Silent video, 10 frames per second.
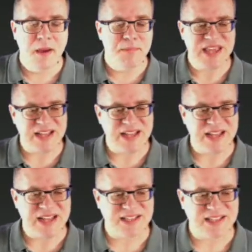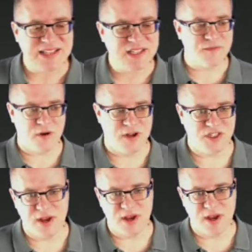But that server is
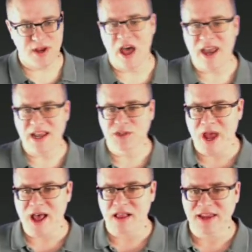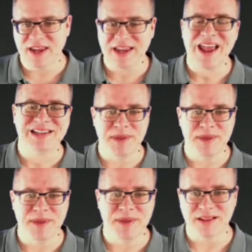doing a lot as well. It has to
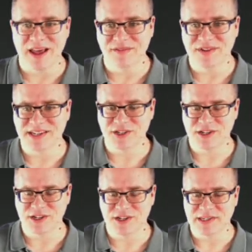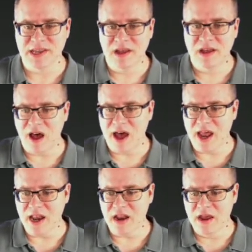make a lot of decisions
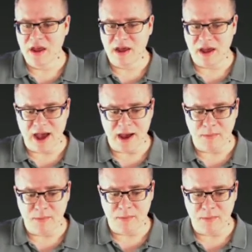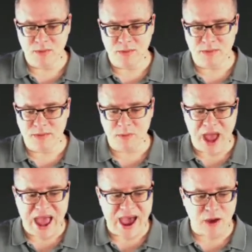on
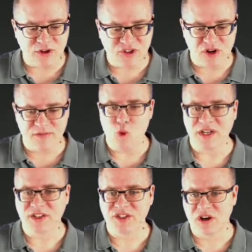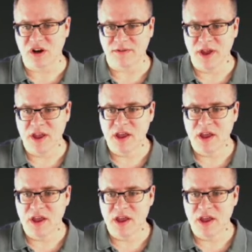how to serve and what to serve.